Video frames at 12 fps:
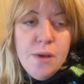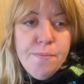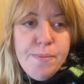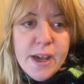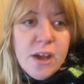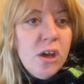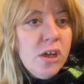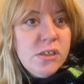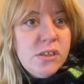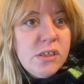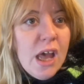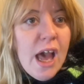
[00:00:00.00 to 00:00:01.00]

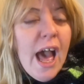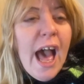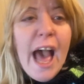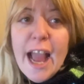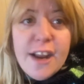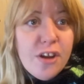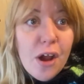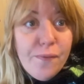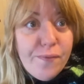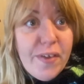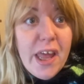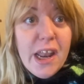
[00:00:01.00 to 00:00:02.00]
Because I
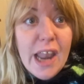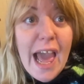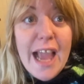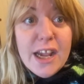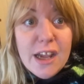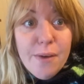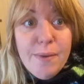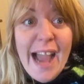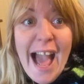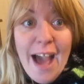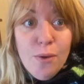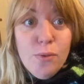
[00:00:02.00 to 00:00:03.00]
don't feel like going
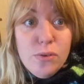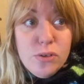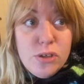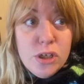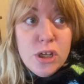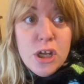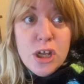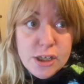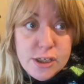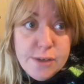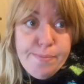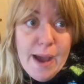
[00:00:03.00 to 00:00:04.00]
out
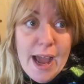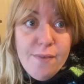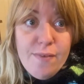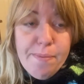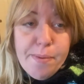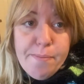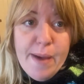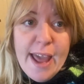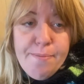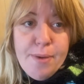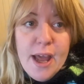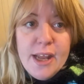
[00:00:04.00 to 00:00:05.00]
to buy wrapping
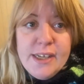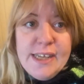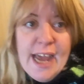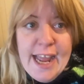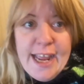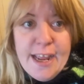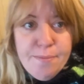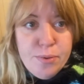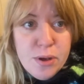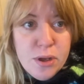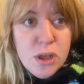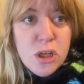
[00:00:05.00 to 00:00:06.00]
paper and tape
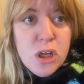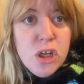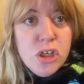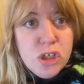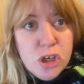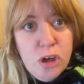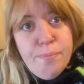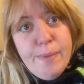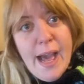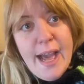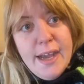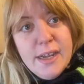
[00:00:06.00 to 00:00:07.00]
to come
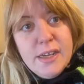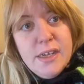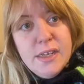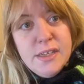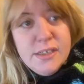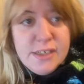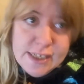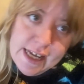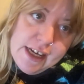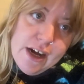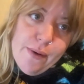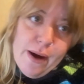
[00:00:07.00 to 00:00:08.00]
back to
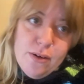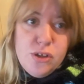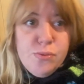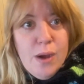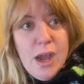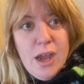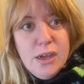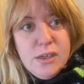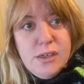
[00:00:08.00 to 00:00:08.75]
then go out to work.